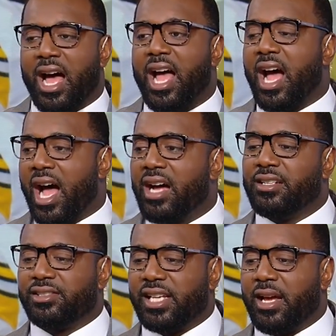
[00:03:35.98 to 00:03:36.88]
I, I
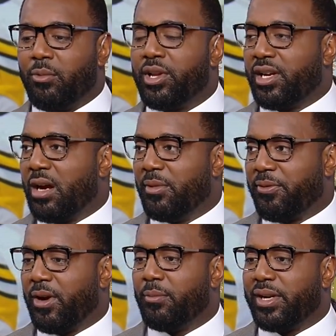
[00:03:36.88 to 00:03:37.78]
understand where you're coming
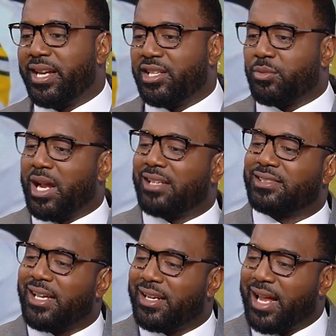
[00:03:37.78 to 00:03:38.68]
from, but here's what I'll
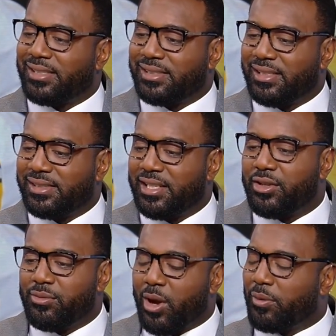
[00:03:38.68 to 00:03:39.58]
say to that, C C.
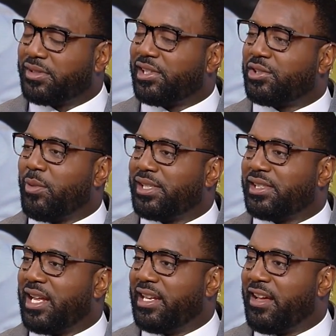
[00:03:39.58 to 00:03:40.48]
You know the situation
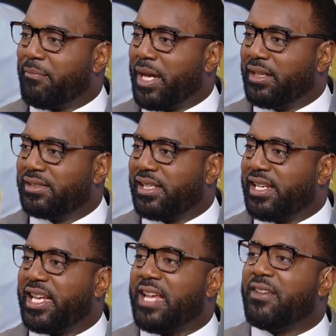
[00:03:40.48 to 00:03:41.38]
that Lev Bell is
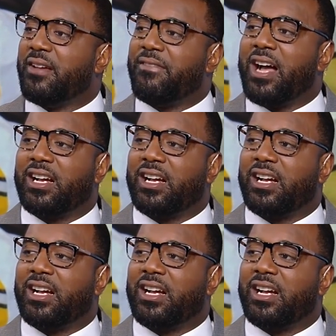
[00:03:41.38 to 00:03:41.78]
in. Even if I